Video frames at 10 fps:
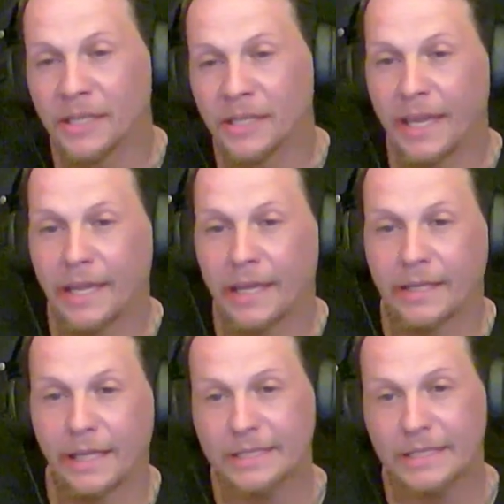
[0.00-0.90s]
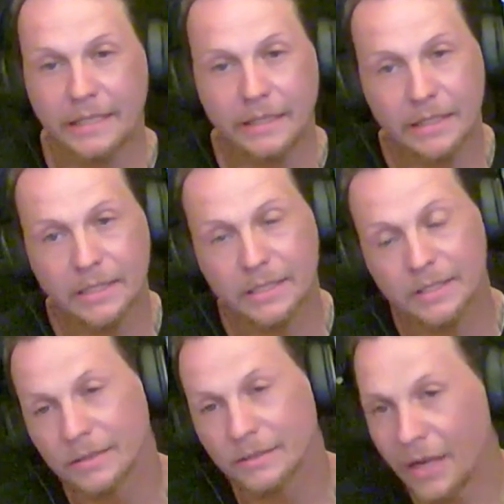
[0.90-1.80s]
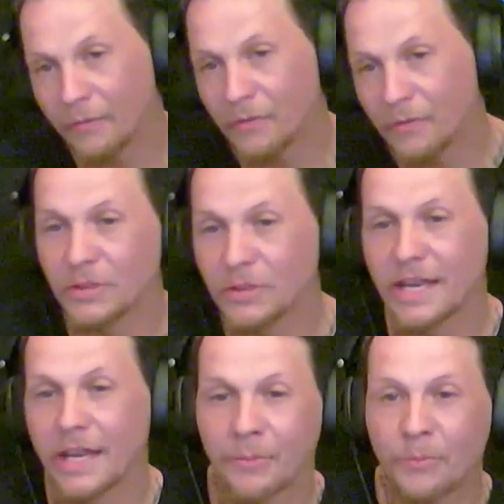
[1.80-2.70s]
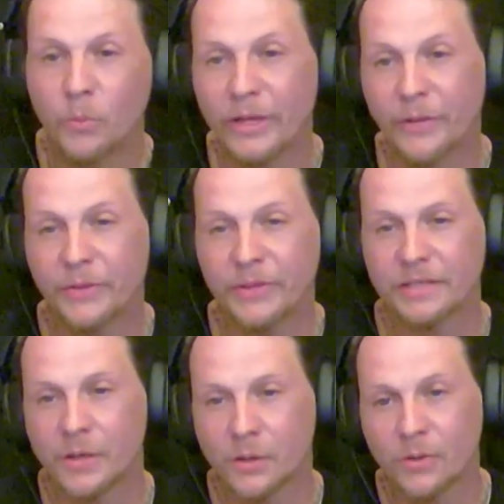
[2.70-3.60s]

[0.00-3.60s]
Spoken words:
And I like to end this every single time with this note